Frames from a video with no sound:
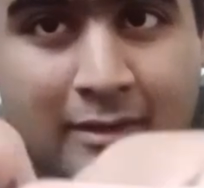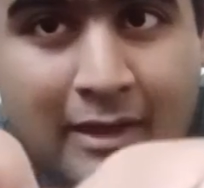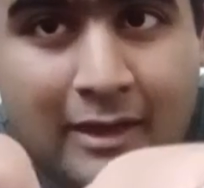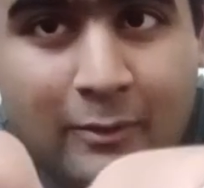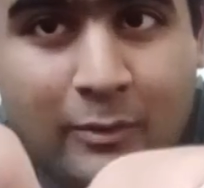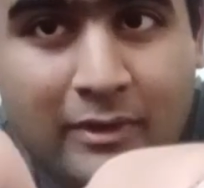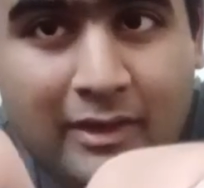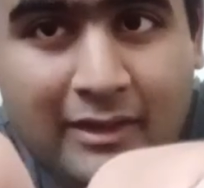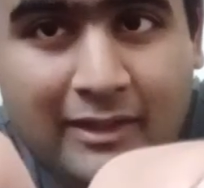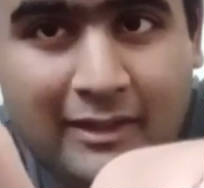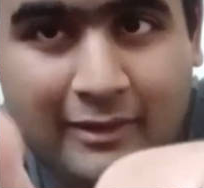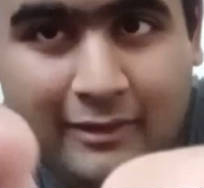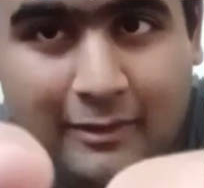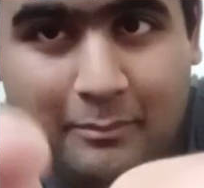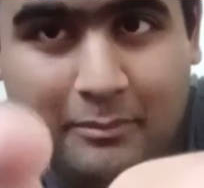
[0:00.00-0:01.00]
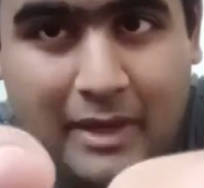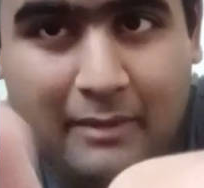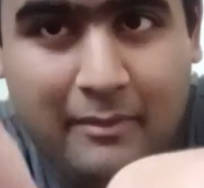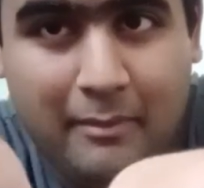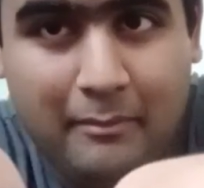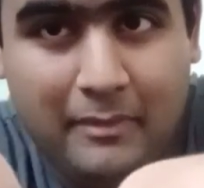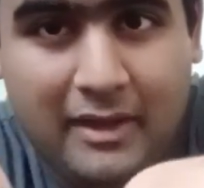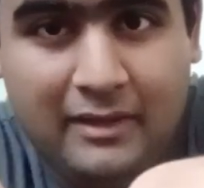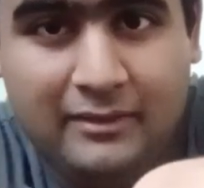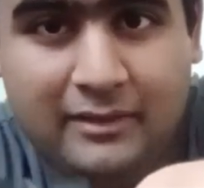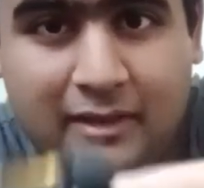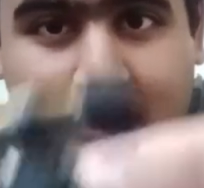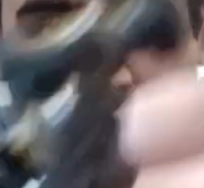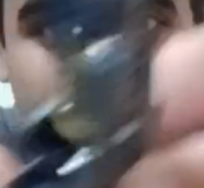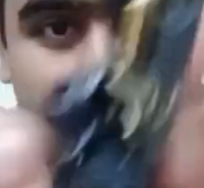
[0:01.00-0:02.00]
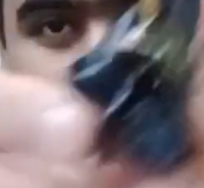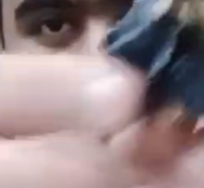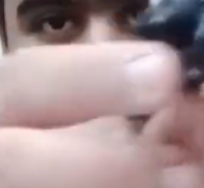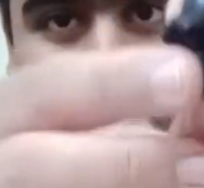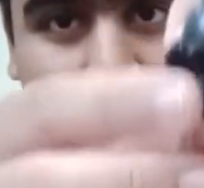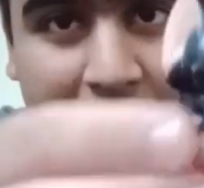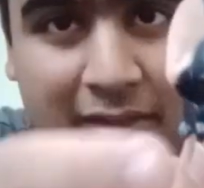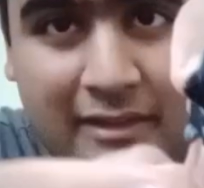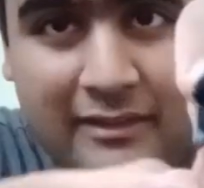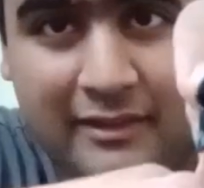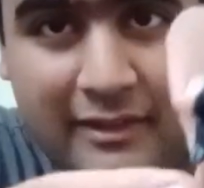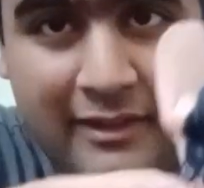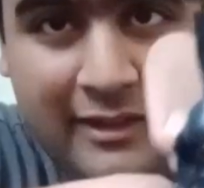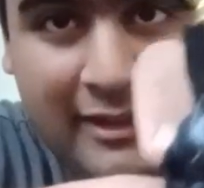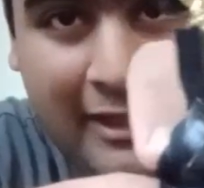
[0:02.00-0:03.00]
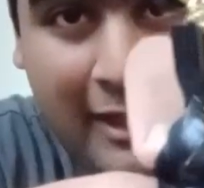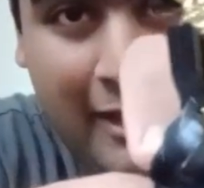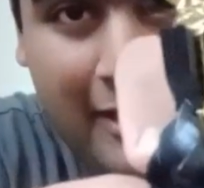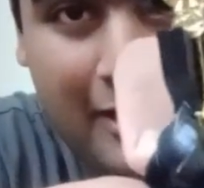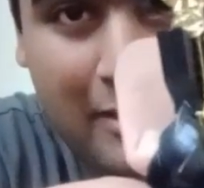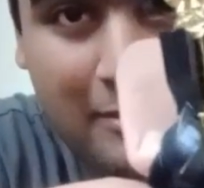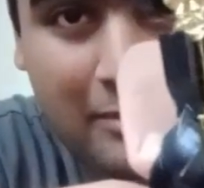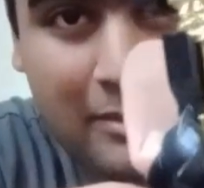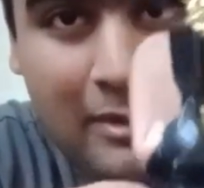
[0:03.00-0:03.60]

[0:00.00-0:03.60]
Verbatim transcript: I realize that is a Batman mask and on the back is a cape.